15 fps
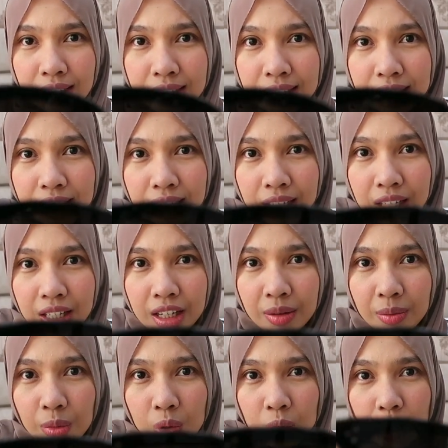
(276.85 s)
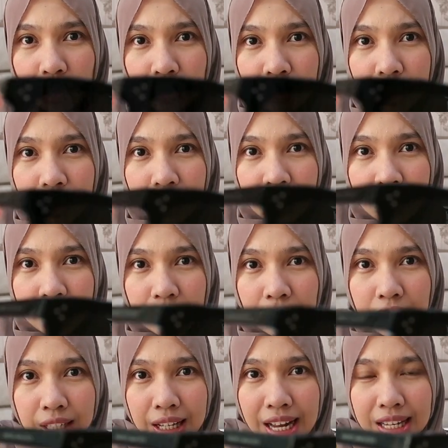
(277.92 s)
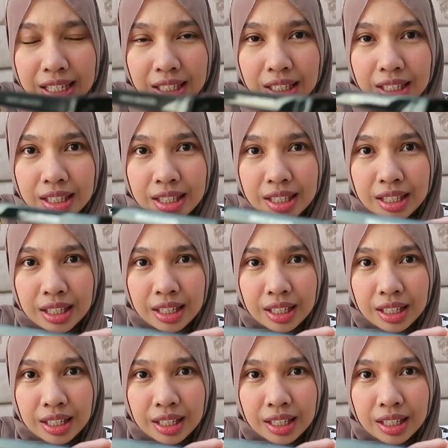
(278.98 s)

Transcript: That's seen in most of their sunglasses.